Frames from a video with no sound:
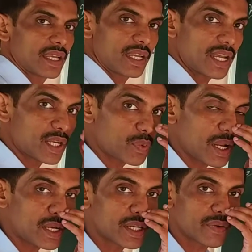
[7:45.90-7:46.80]
it
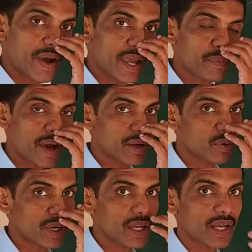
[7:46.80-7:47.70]
will divide
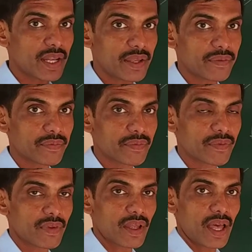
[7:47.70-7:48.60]
mitotically
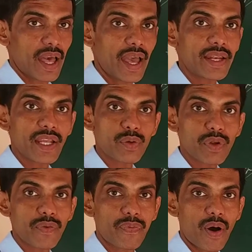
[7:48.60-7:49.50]
and it
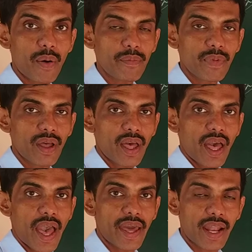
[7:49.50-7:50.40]
will form
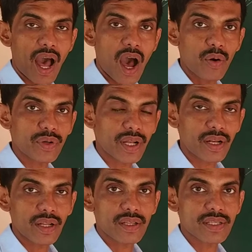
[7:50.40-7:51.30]
an outer
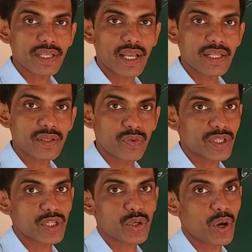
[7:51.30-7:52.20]
cells
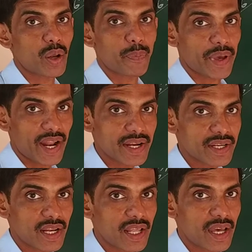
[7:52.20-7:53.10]
which is called
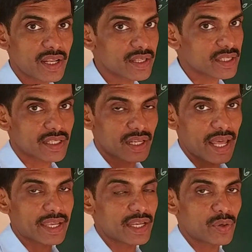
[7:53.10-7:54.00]
parietal layer just
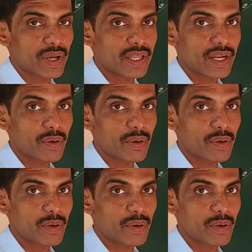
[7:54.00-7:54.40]
like it was there in